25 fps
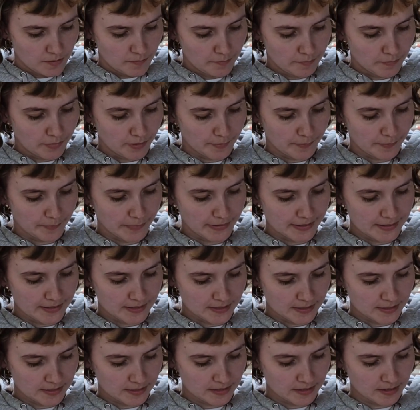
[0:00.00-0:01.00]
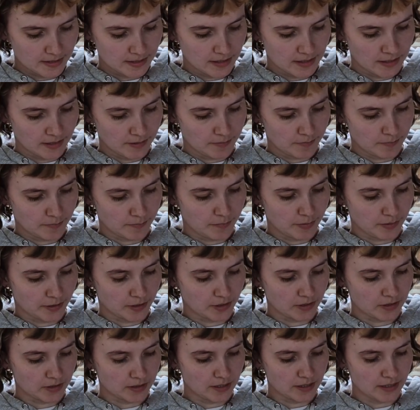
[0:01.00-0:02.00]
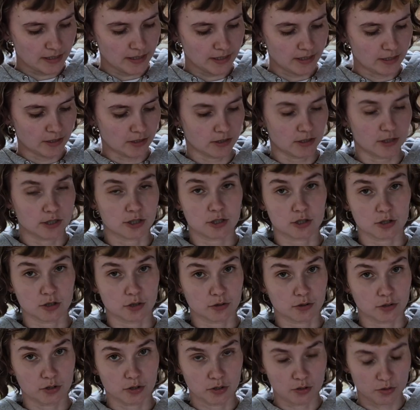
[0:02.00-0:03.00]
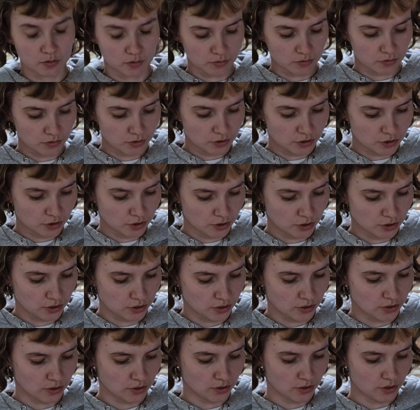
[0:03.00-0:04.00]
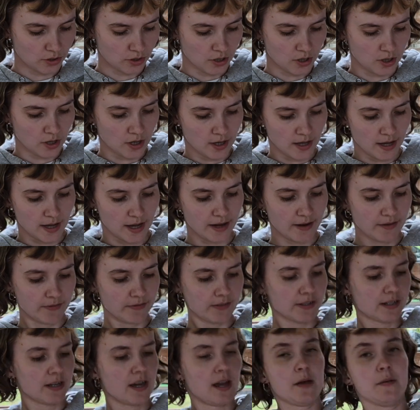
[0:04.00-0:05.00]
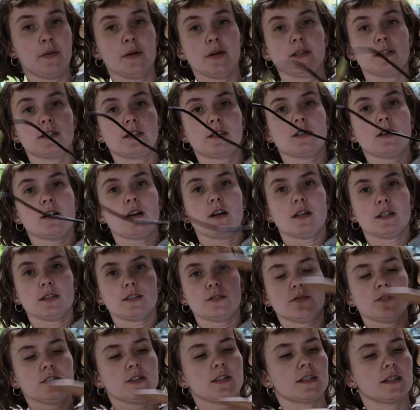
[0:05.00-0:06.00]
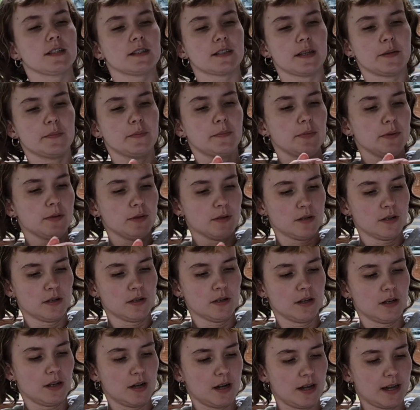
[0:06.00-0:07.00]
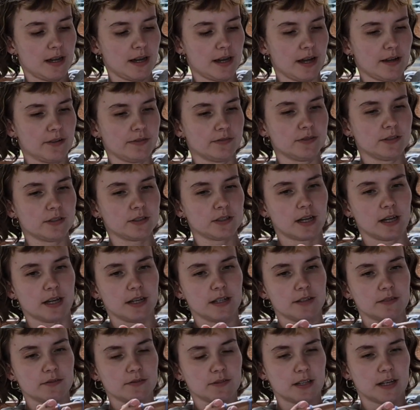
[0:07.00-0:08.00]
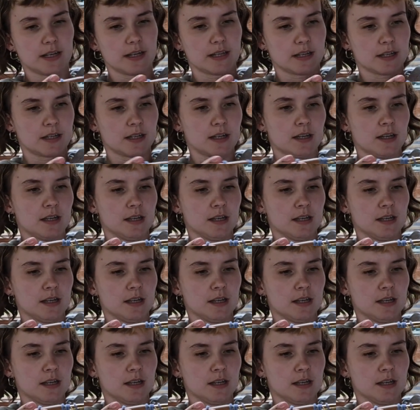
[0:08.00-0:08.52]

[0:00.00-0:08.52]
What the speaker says: But basically, because the needle is so huge, every time I start, for example, I have to kind of like